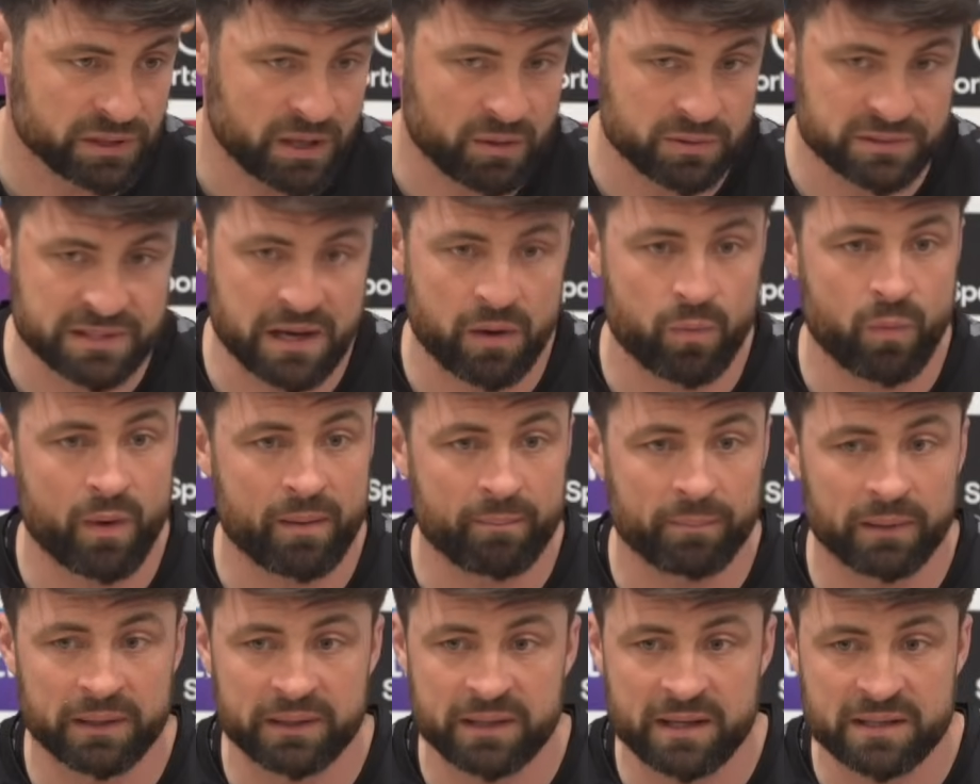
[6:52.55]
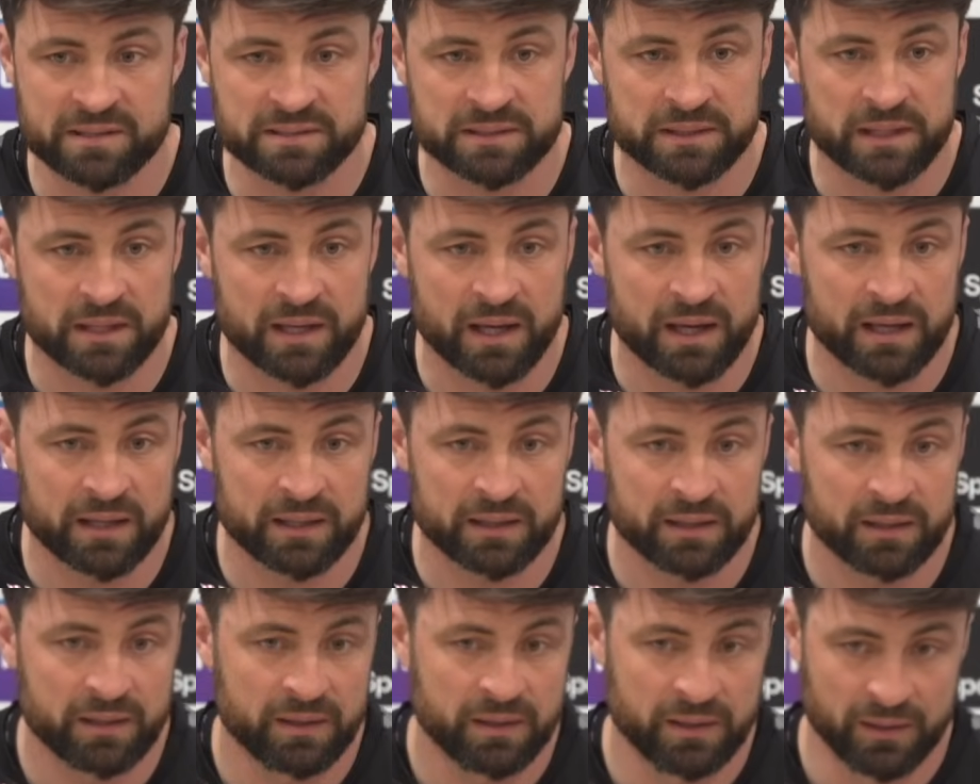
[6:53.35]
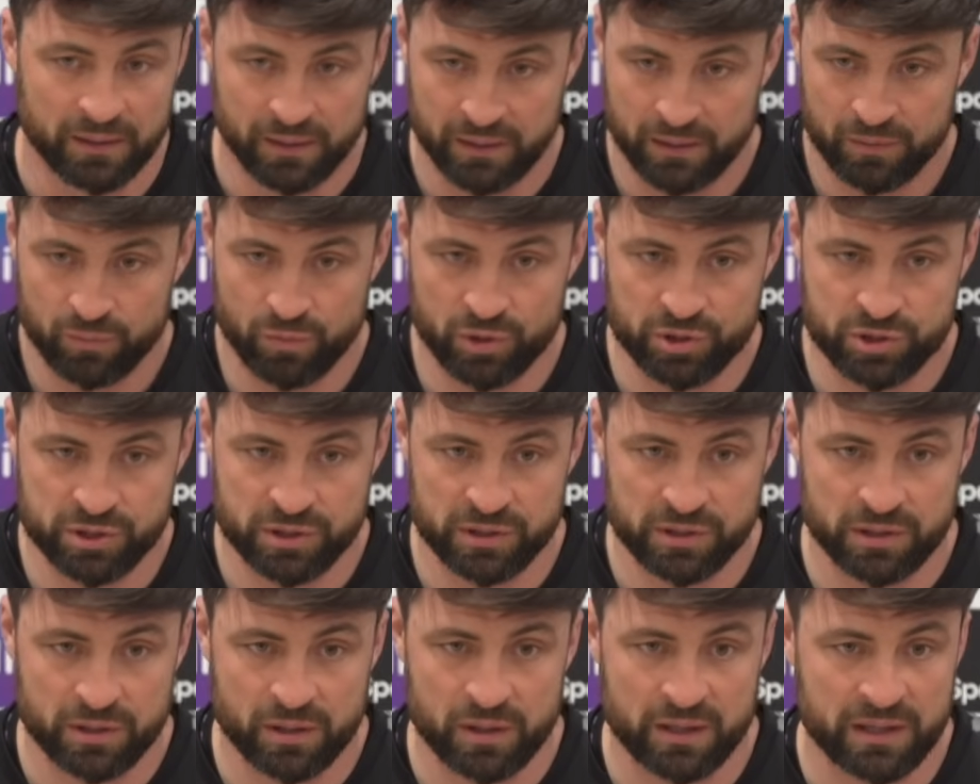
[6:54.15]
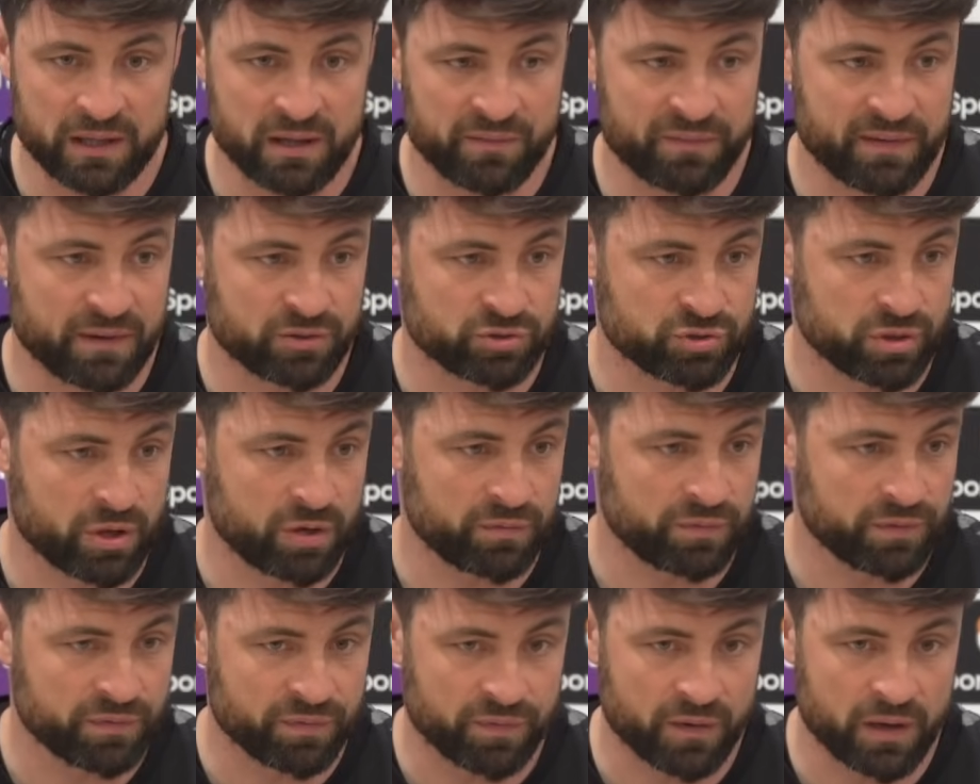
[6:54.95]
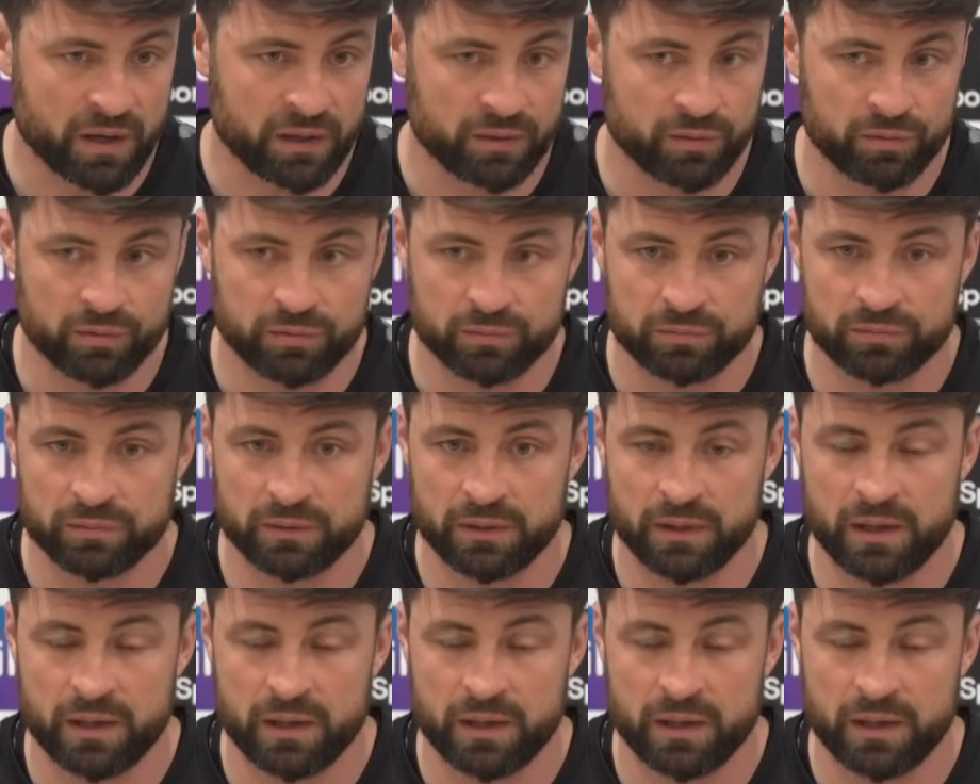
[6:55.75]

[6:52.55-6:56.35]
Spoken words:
I was at Wembley yesterday watching the EFL Trophy final.